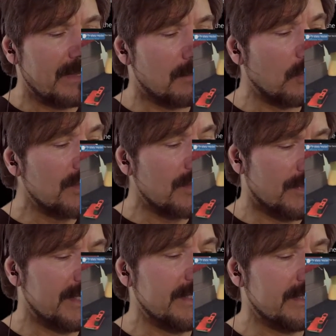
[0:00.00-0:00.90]
Both of
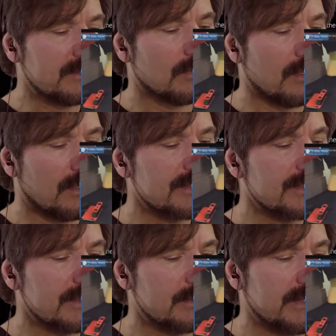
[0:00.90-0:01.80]
these will
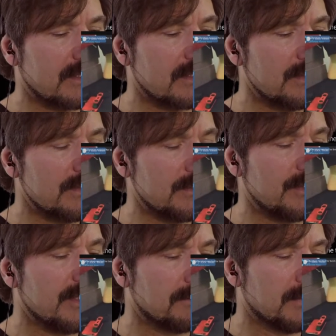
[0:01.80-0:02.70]
also include
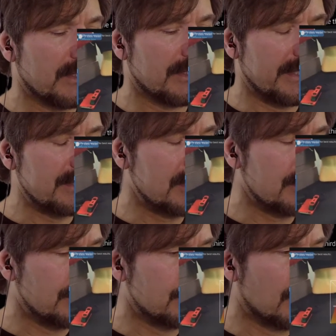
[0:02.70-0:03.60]
the ability
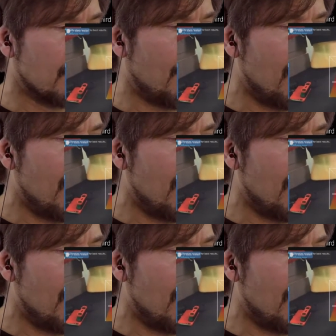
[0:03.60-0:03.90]
to,